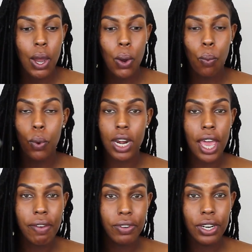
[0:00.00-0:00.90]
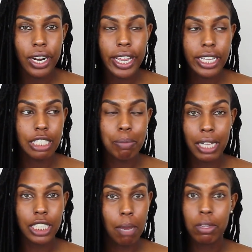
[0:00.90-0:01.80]
Whenever it's my
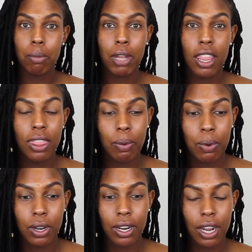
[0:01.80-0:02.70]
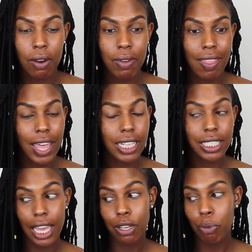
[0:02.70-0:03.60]
time in the month or around that
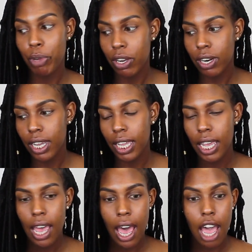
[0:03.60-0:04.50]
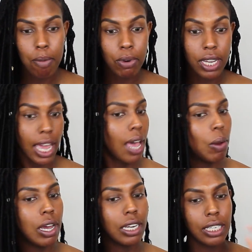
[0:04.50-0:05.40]
cycle period, I break out.
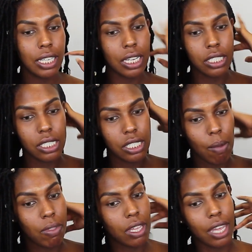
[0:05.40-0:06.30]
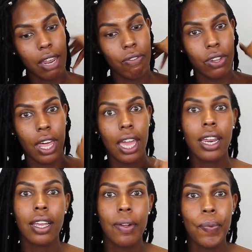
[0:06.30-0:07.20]
I and mean, it's just something that I feel like
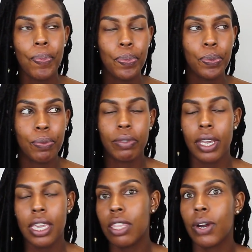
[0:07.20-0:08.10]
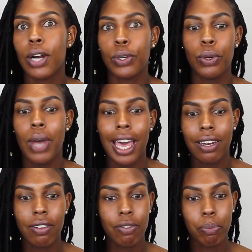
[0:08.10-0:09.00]
either I'll grow out
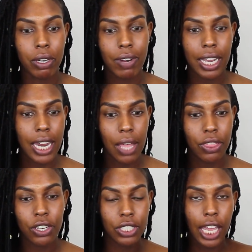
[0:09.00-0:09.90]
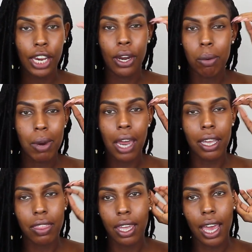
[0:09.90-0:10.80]
of, but right now there's like no product
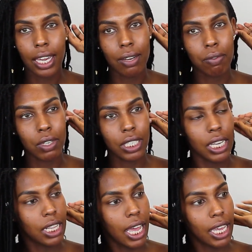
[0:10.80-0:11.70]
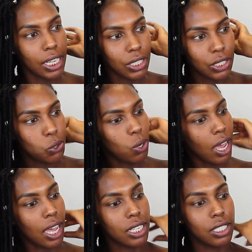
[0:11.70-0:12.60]
that I can really like
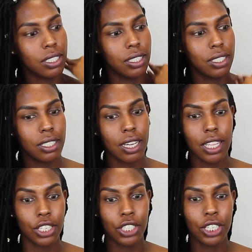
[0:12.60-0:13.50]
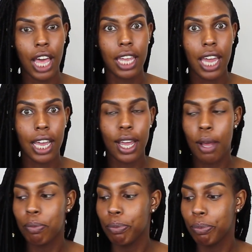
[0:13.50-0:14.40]
try to, like they should not not come.
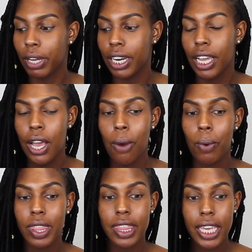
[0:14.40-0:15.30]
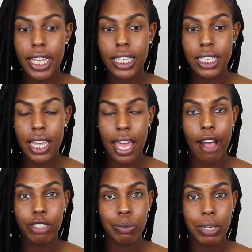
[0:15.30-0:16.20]
But with this, it
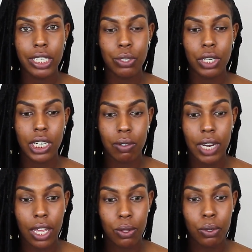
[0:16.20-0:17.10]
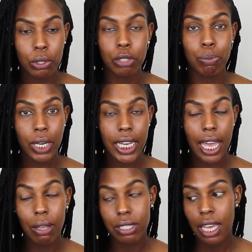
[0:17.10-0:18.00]
helps me to get around those
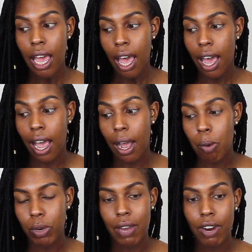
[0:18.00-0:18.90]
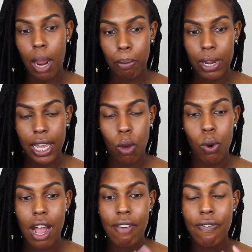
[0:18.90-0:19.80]
breakouts. Um, whenever I break out where
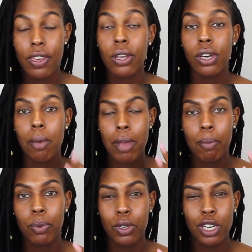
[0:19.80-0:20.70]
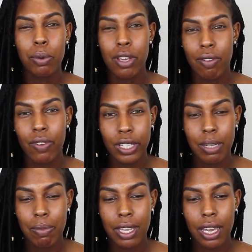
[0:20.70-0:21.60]
I feel a pimple, you know, you can feel
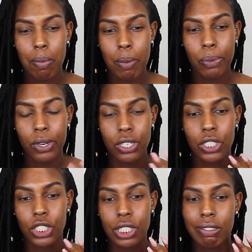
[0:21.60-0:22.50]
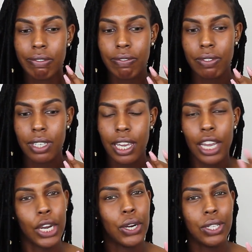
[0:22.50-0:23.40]
something, a pimple, and it's just, it
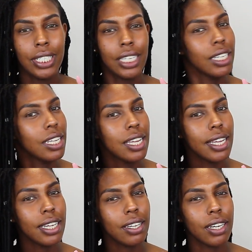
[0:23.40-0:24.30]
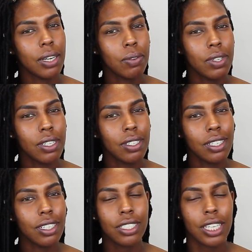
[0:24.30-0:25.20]
hurts and, it, you know,
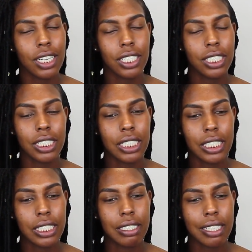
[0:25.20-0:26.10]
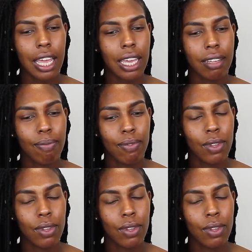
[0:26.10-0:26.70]
your skin is just like,